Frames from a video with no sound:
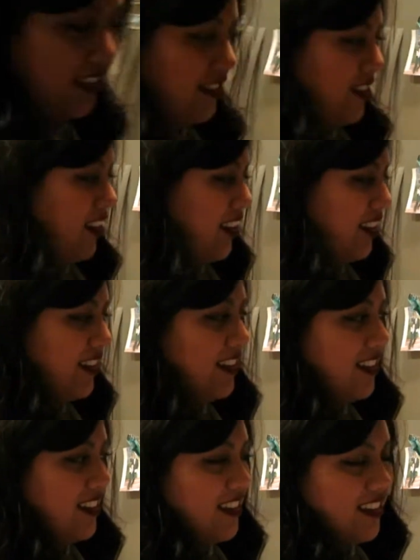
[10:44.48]
So yeah.
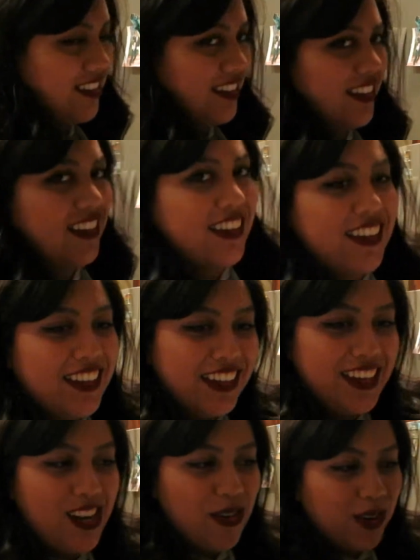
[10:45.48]

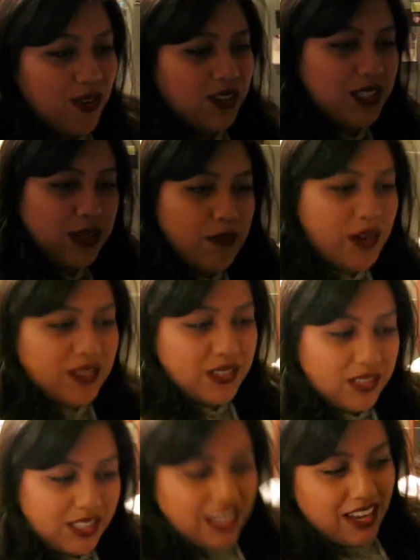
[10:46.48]
And now we're going to
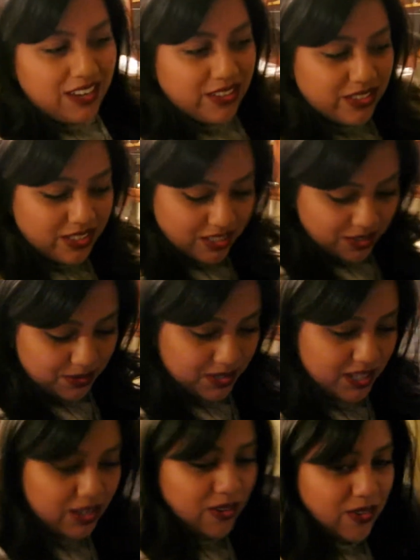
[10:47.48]
Marisol's house because we're
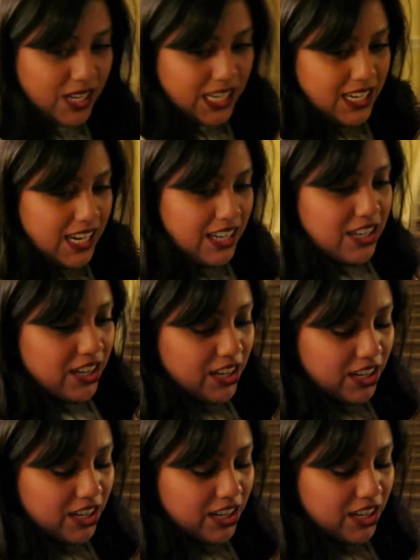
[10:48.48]
gonna go eat dinner.